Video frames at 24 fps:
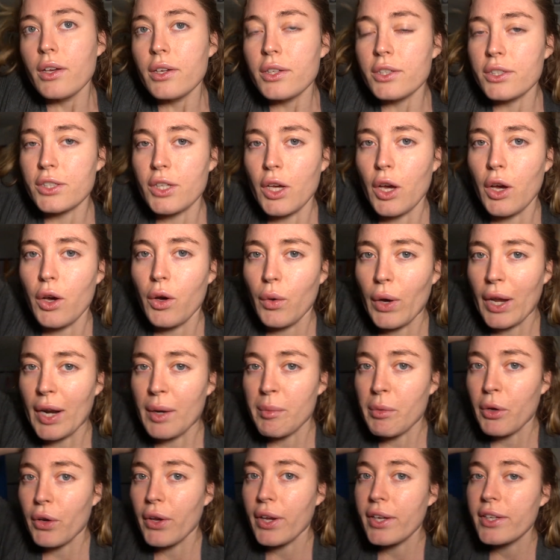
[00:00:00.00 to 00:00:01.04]
So what
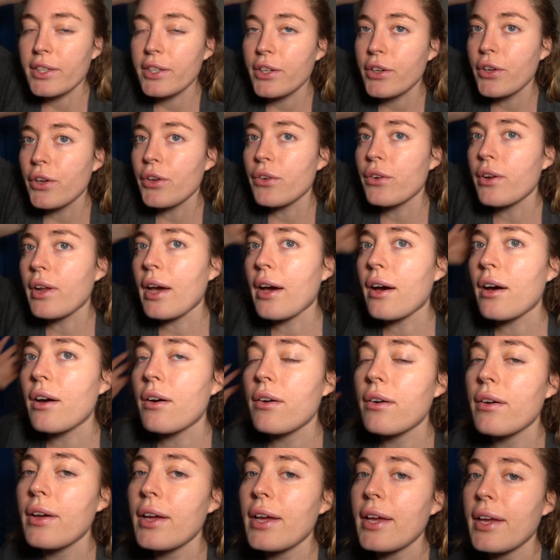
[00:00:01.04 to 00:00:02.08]
I'm going to do
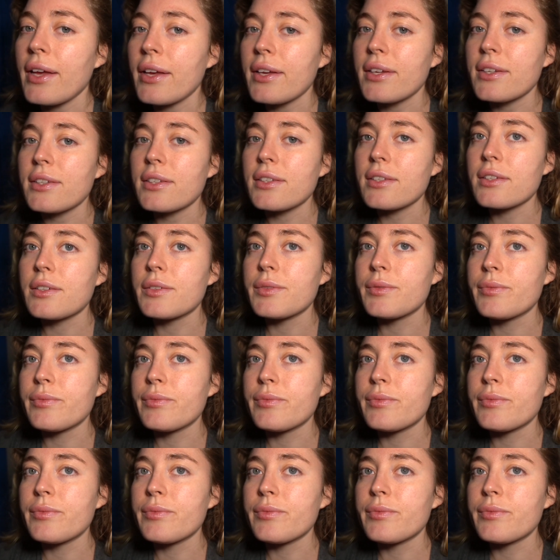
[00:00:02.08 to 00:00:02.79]
now is